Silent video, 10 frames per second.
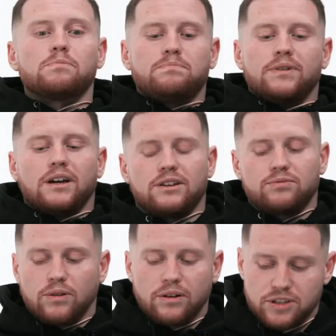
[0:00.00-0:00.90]
not my,
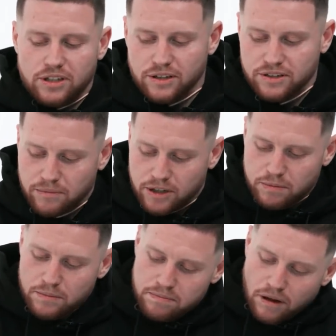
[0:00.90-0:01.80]
it's obviously not something
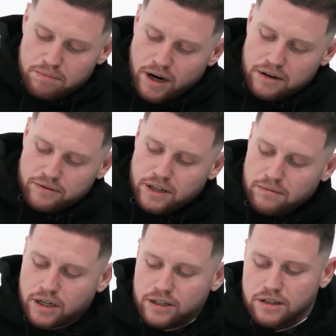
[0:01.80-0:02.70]
to be like proud of or
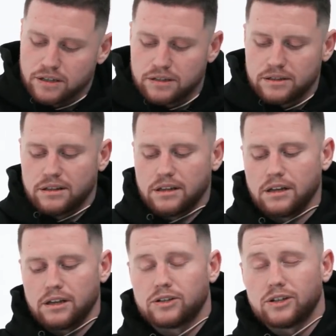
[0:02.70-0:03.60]
anything. But I used to,
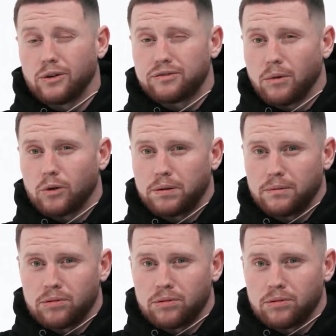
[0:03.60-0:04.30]
you steal from old